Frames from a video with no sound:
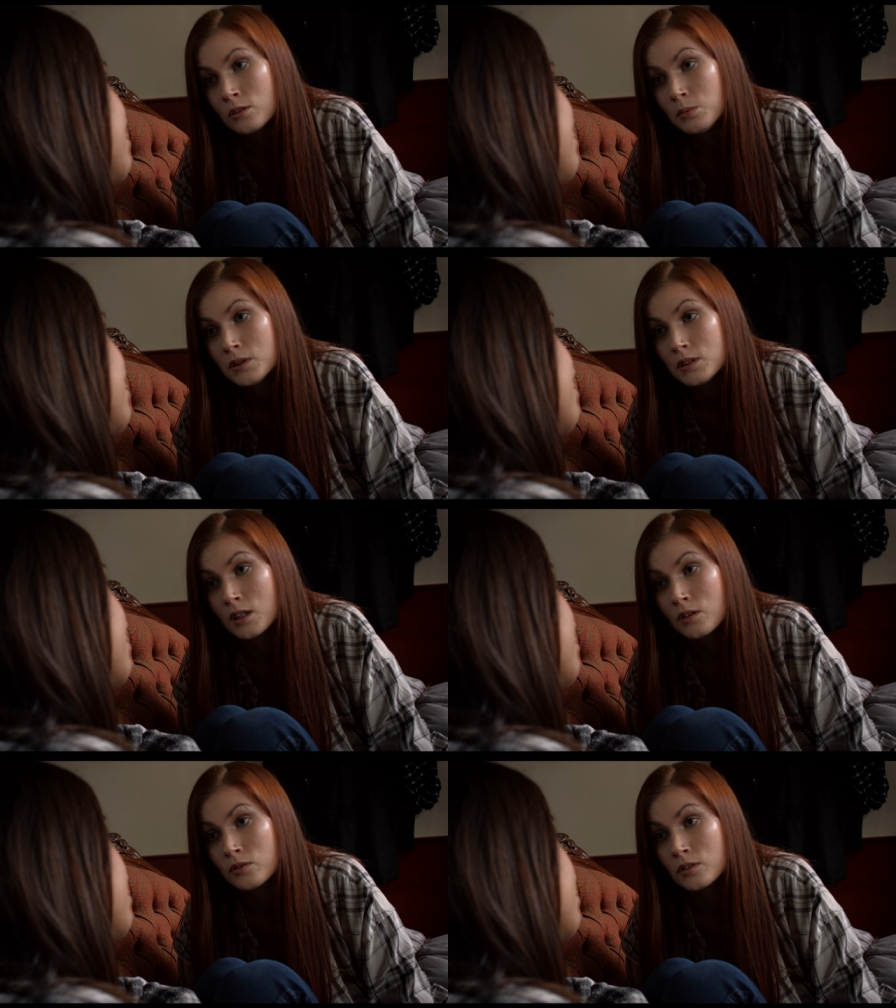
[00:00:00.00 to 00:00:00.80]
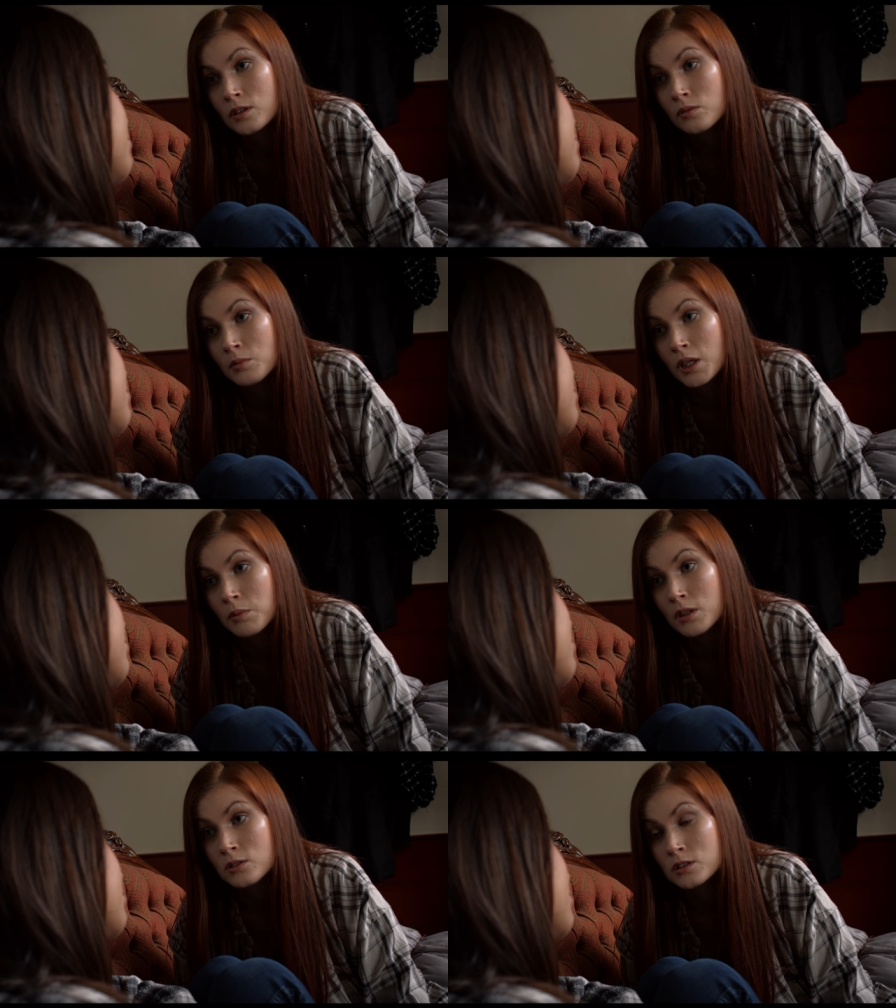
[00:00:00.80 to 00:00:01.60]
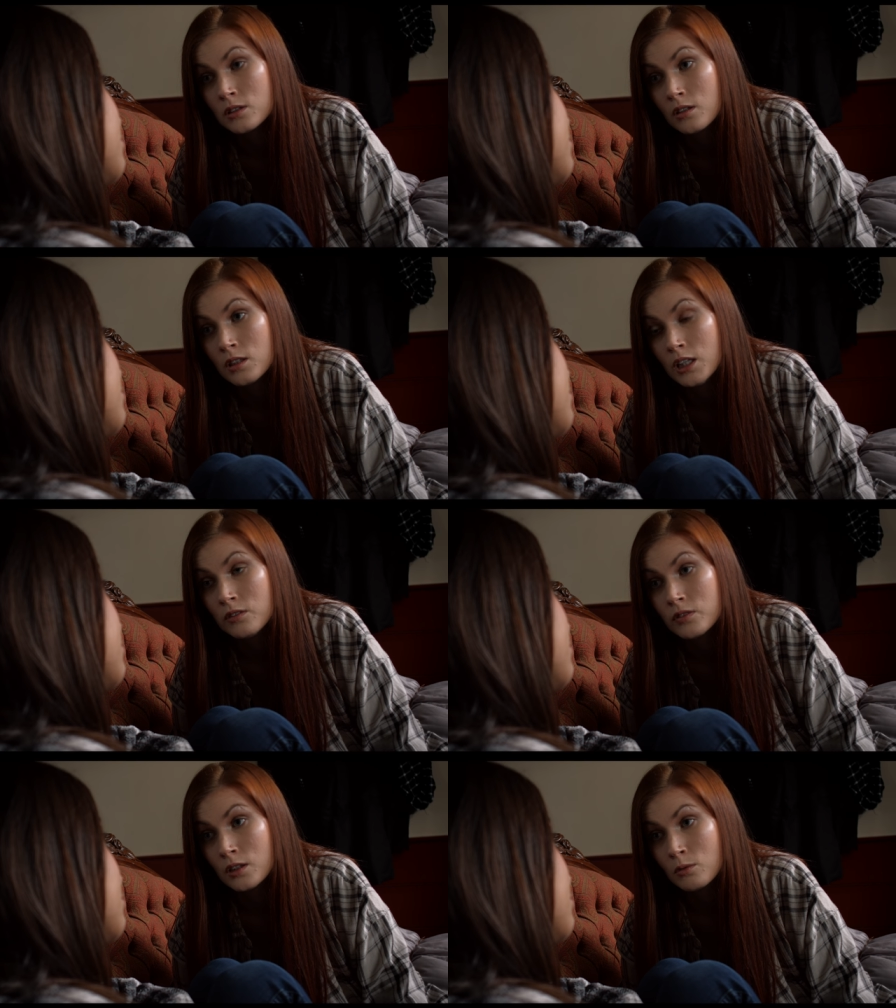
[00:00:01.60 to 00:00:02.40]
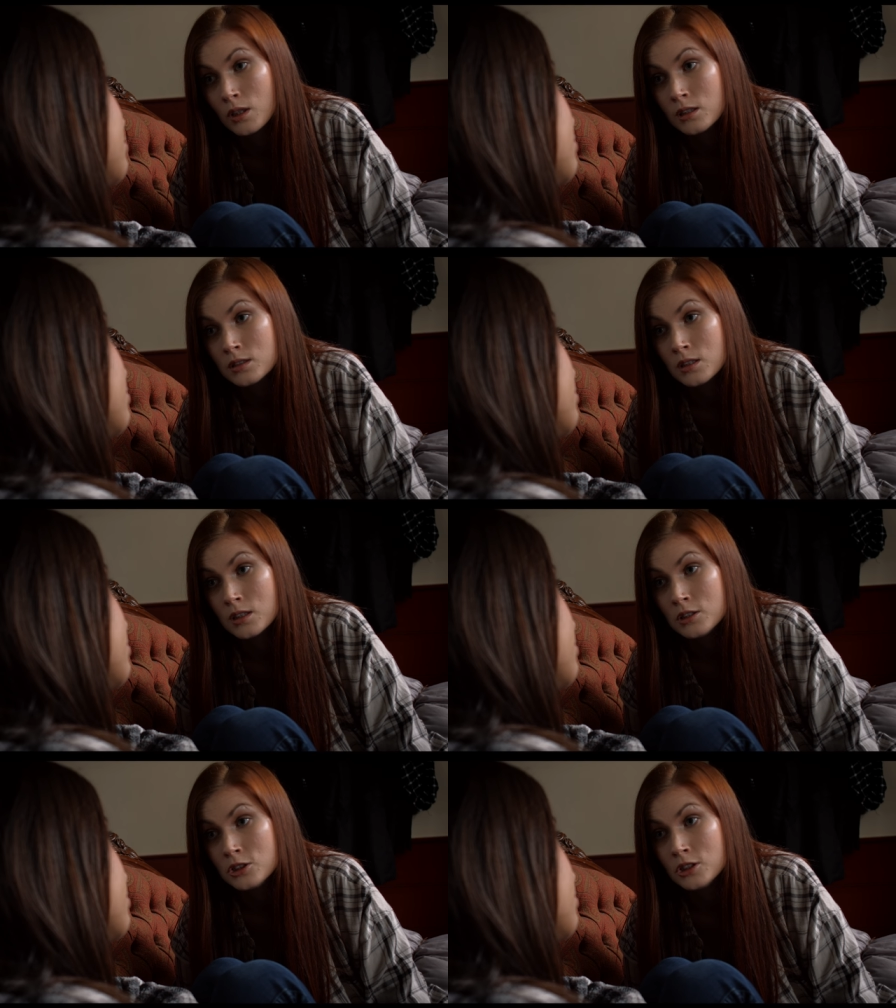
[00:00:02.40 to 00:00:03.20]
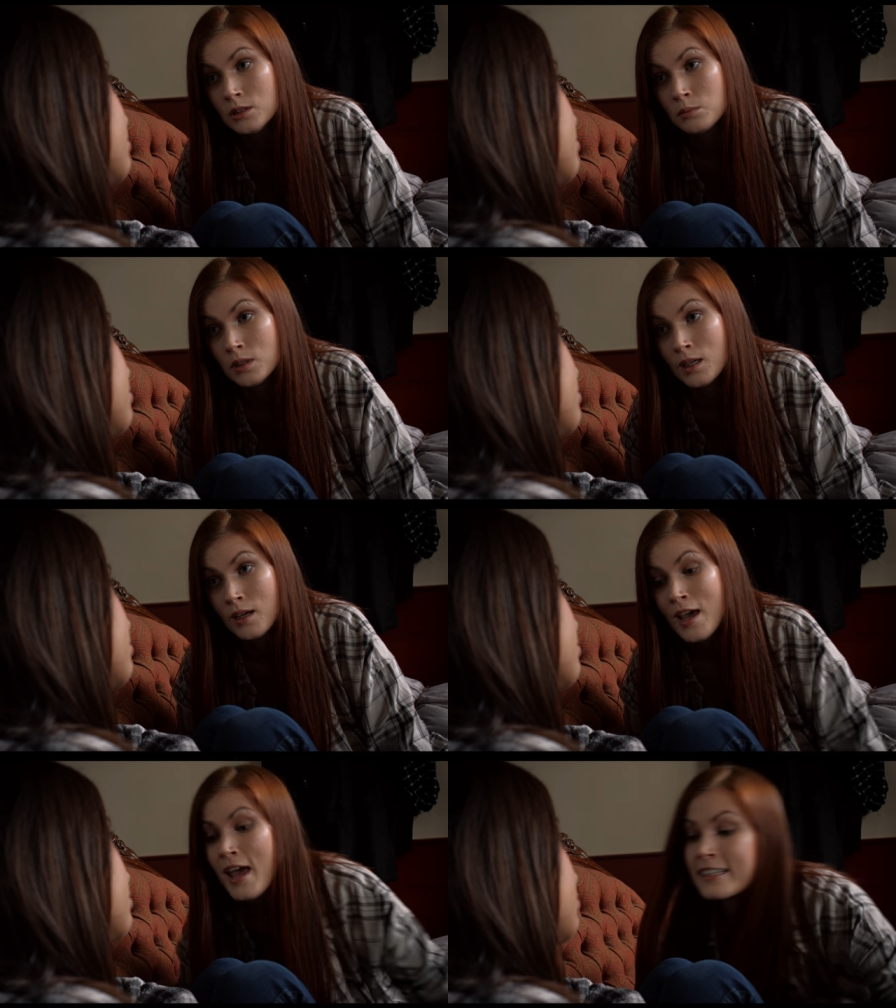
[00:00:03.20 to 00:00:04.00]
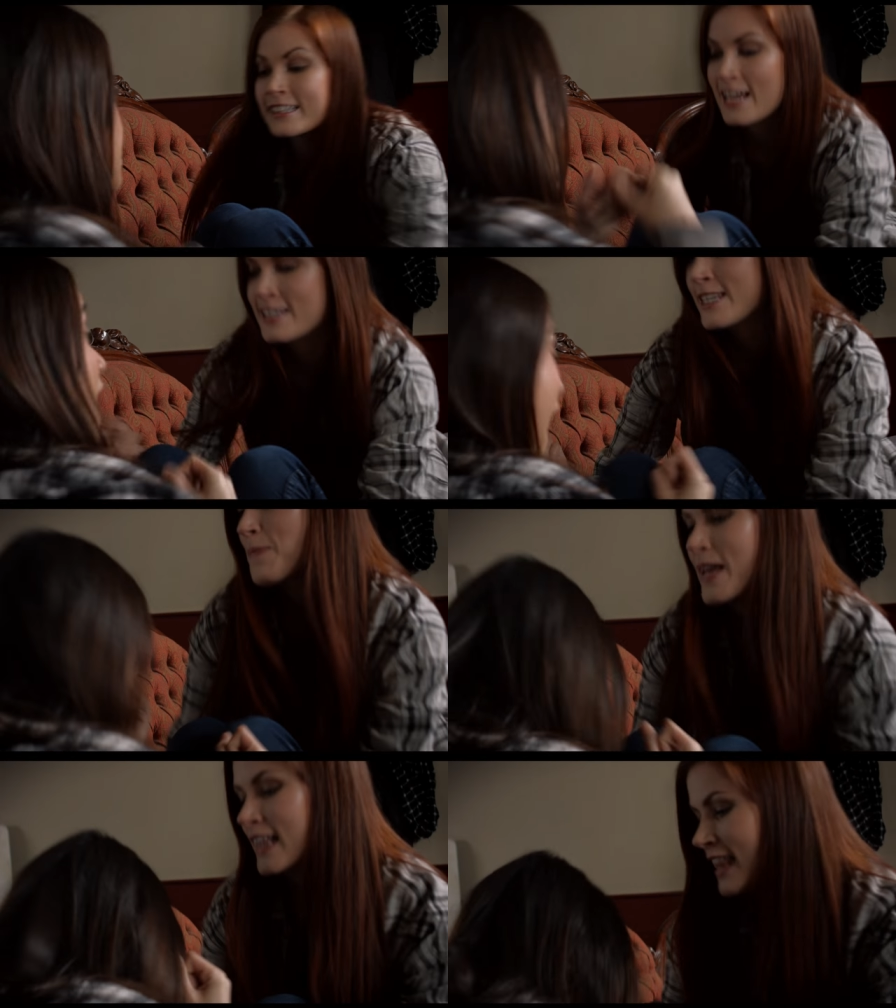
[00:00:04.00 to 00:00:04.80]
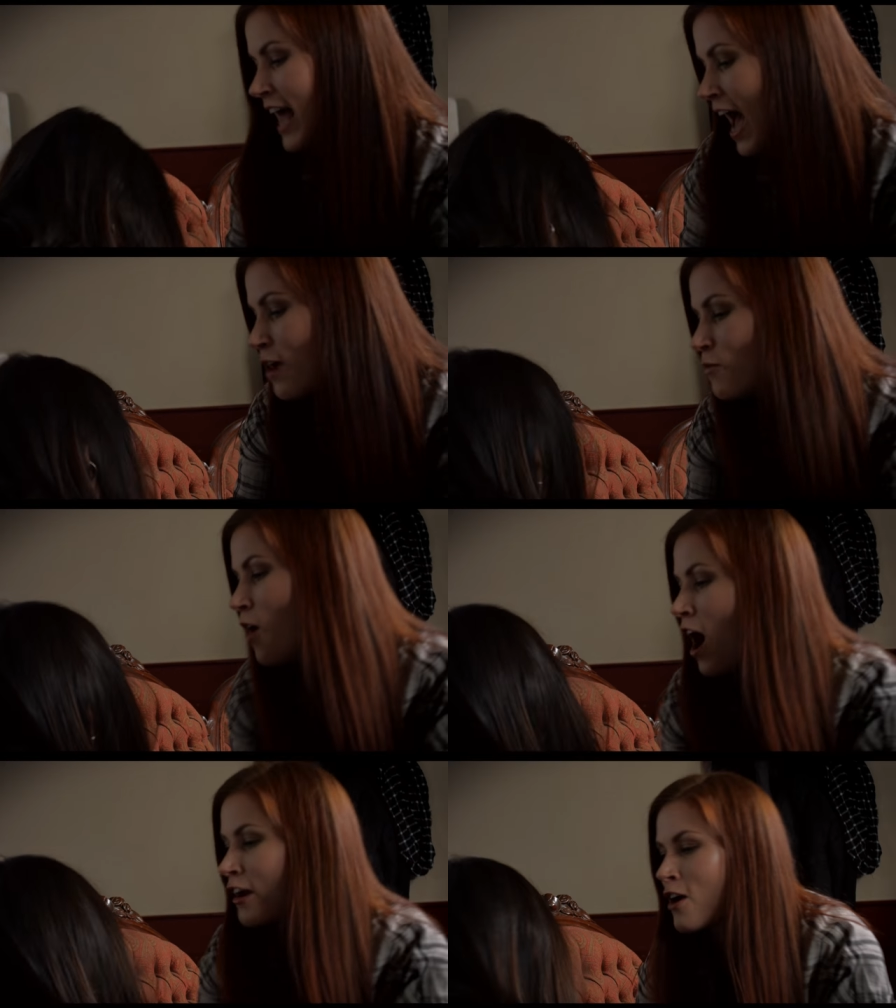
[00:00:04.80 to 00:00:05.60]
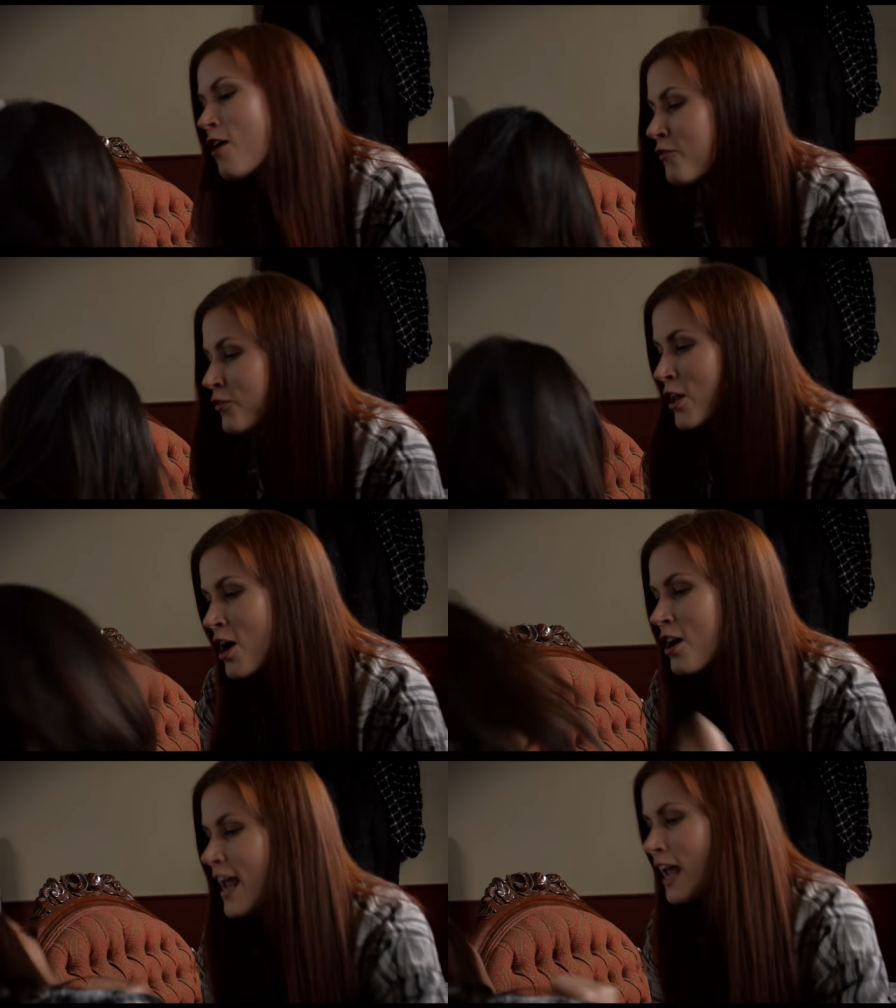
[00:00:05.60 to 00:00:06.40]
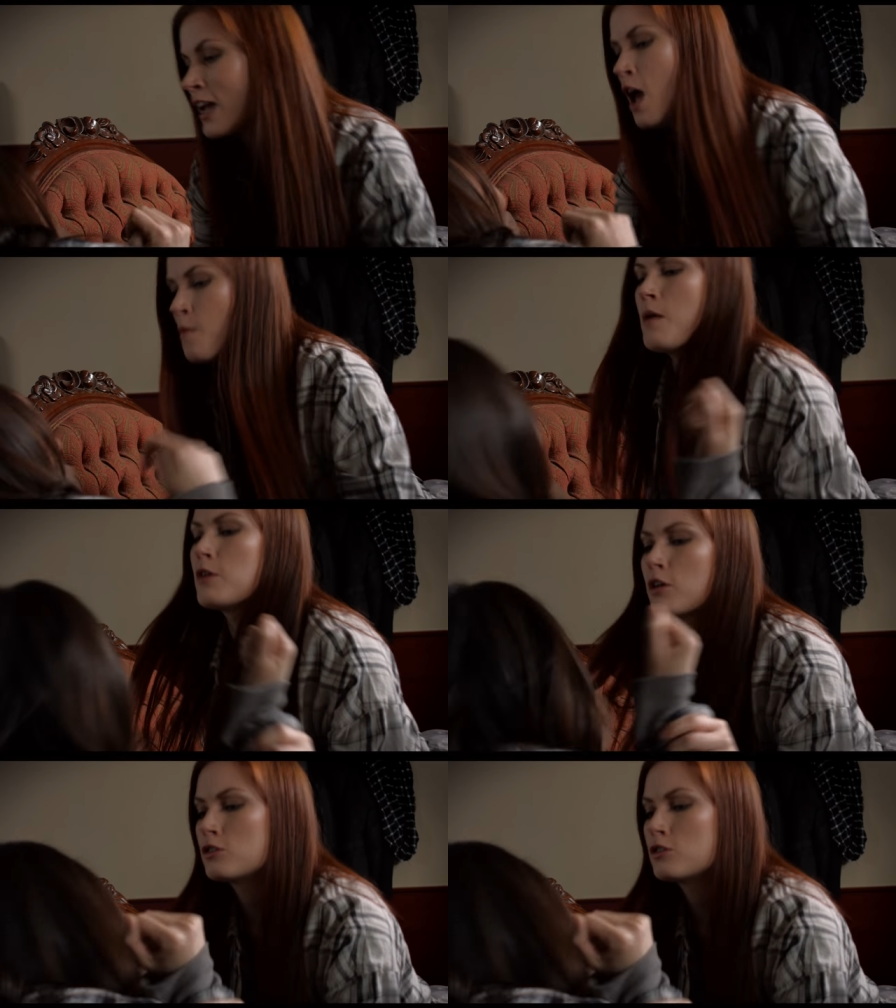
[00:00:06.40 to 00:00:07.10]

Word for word: could be tougher if maybe you started lifting weights at the gym Instead of sipping lime water and flirting, Jac! maybe you